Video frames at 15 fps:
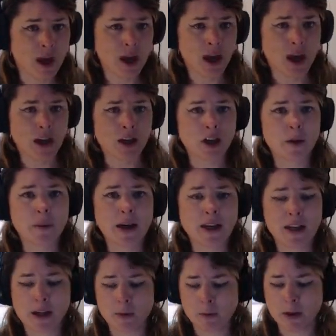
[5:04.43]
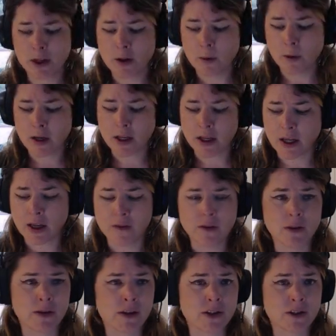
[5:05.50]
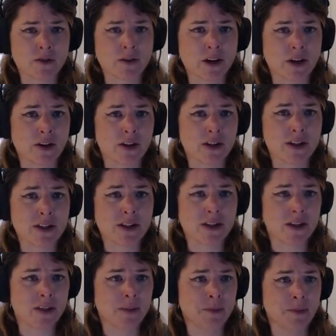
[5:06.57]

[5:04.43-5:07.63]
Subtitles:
I'm going to go back here really quick and hit a few of these in finer detail.